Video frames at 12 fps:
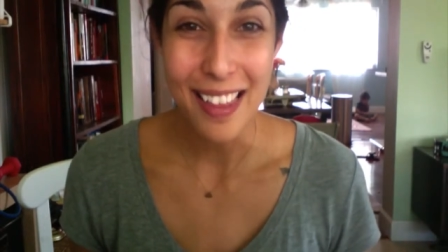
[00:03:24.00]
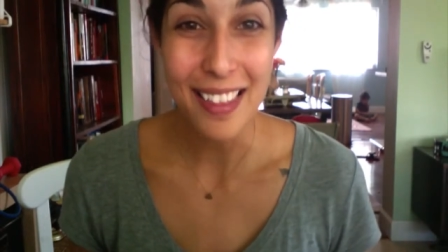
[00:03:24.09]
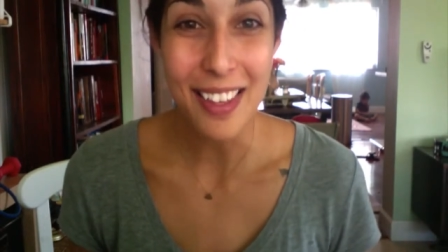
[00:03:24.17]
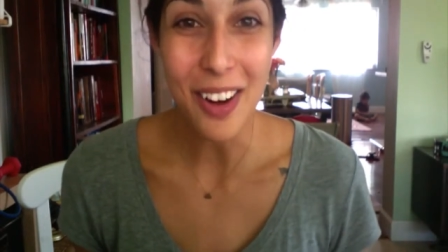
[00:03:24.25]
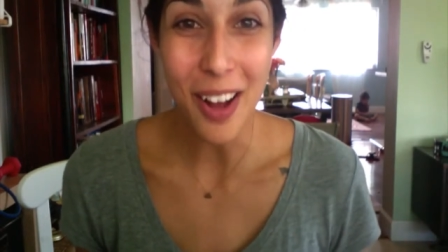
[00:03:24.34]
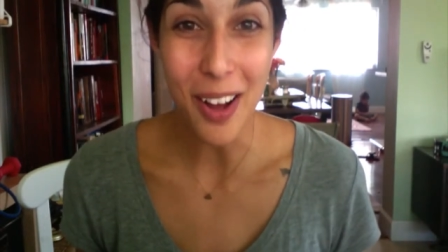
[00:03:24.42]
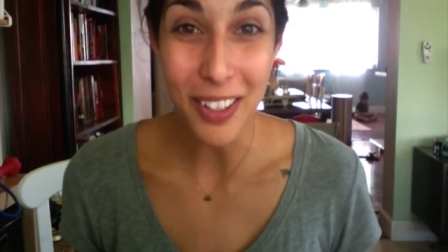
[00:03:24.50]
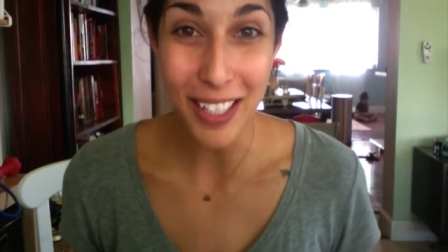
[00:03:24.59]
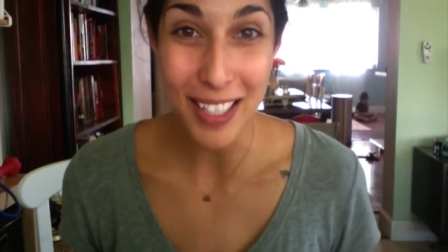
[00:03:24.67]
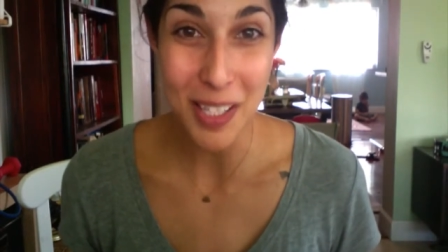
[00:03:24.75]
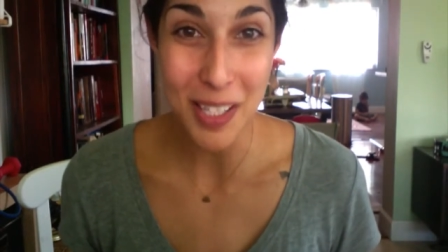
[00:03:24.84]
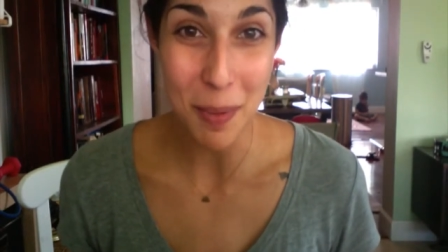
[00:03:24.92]
that their hunger
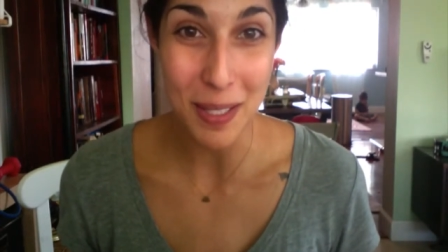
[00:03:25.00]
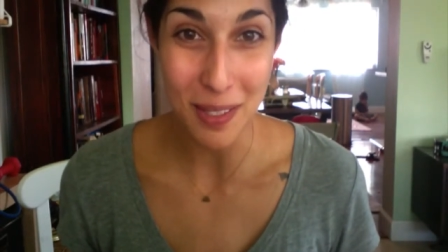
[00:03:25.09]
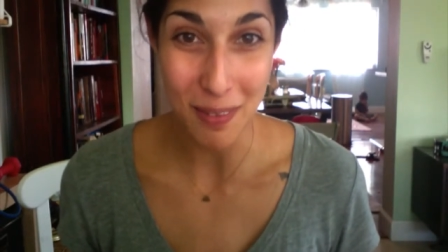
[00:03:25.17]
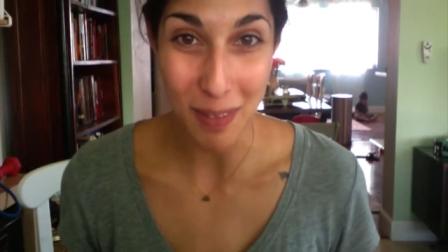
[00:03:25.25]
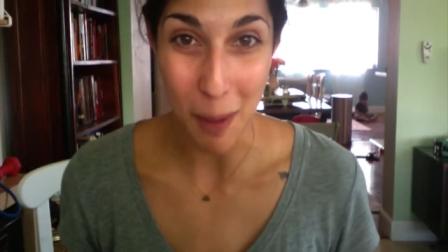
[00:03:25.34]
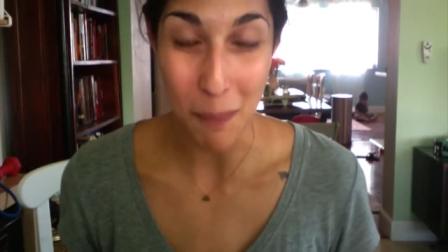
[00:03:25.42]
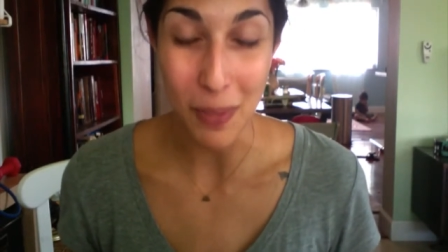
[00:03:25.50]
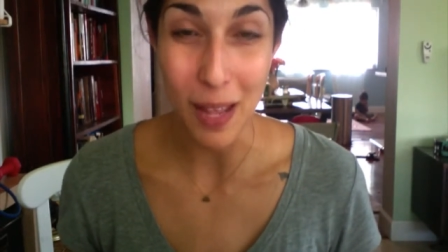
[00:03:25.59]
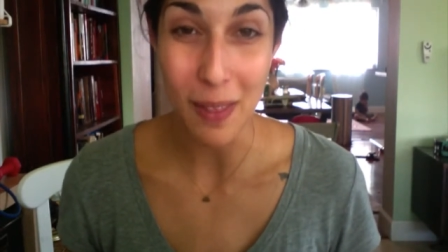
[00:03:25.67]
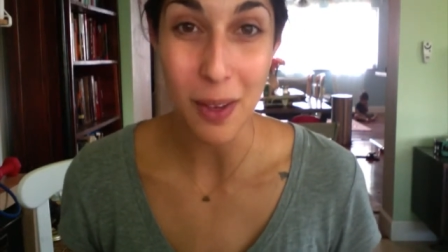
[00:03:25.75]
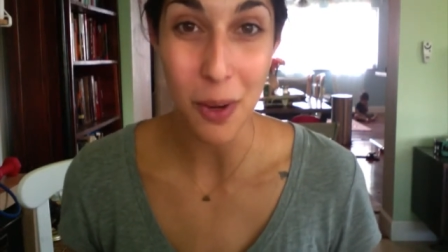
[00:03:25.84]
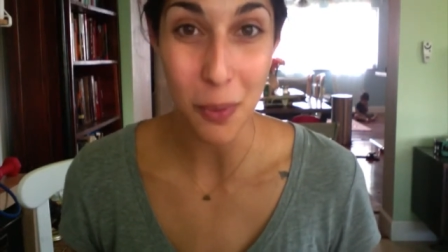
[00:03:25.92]
gets the best of them
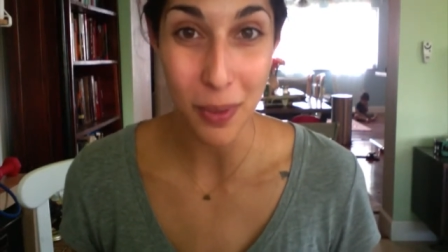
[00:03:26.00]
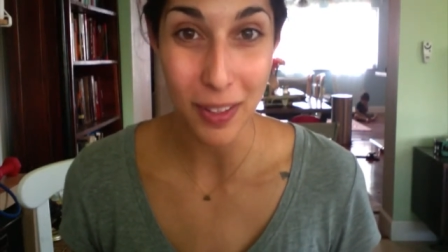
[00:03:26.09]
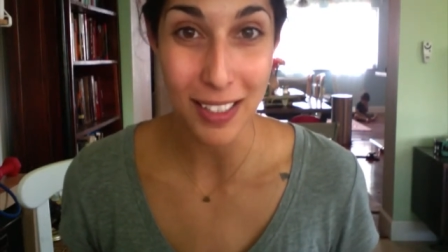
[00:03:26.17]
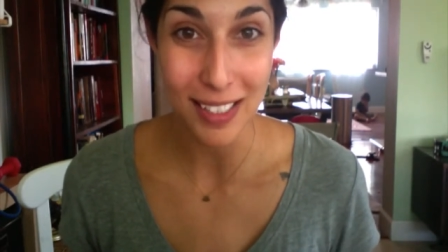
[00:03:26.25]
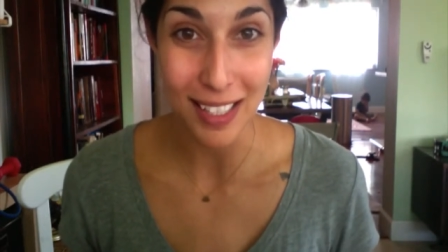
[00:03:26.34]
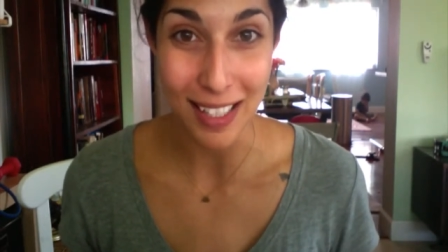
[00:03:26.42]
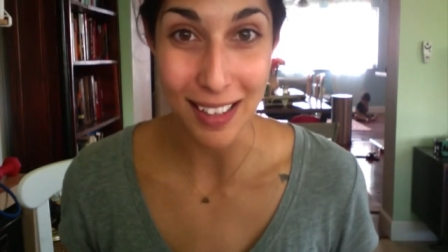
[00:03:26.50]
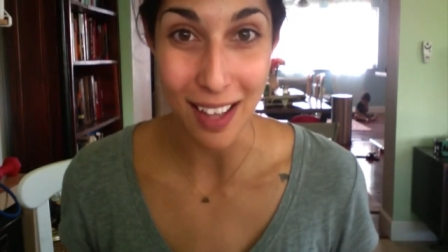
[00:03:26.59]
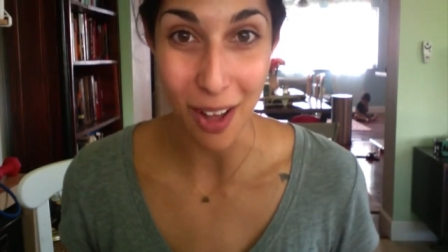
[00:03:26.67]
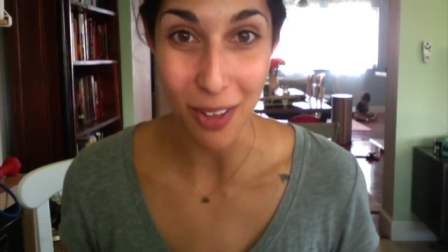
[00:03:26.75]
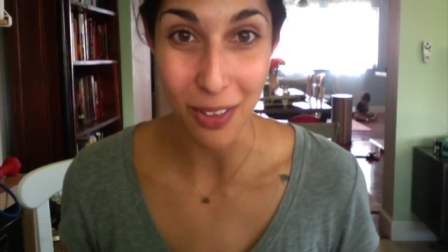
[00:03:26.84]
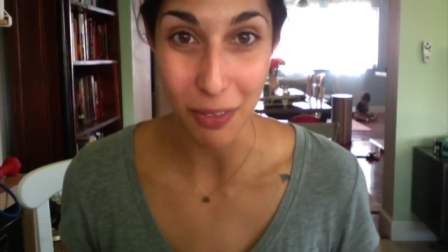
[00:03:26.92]
and they're willing to eat the
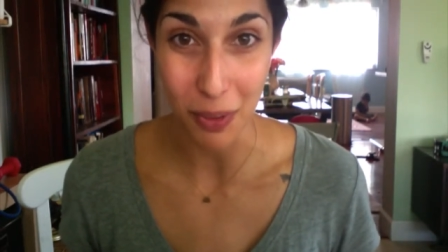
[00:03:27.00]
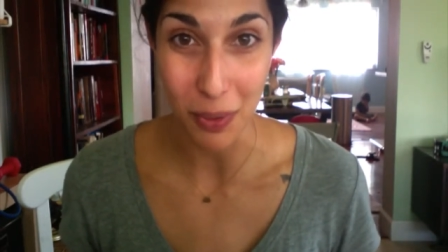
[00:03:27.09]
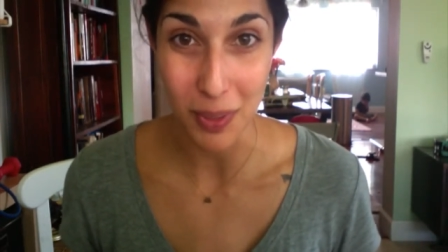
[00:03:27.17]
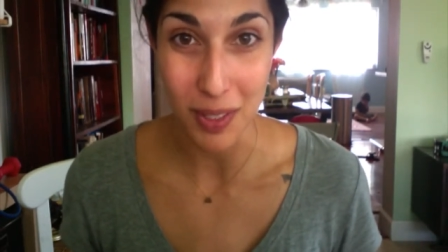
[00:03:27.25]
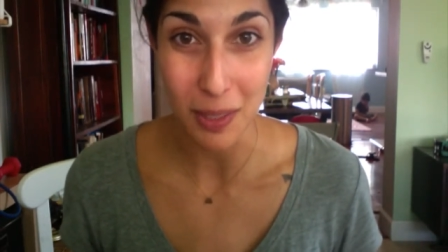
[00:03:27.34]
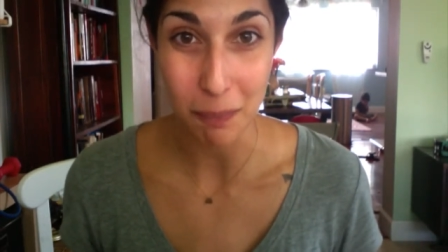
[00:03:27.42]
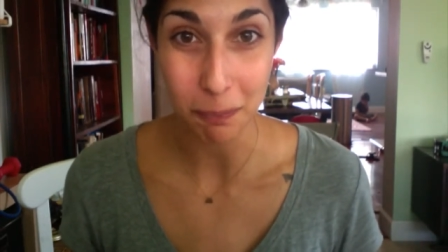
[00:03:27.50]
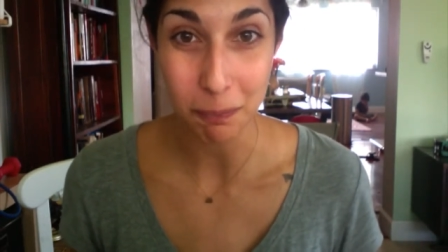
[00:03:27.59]
healthy foods.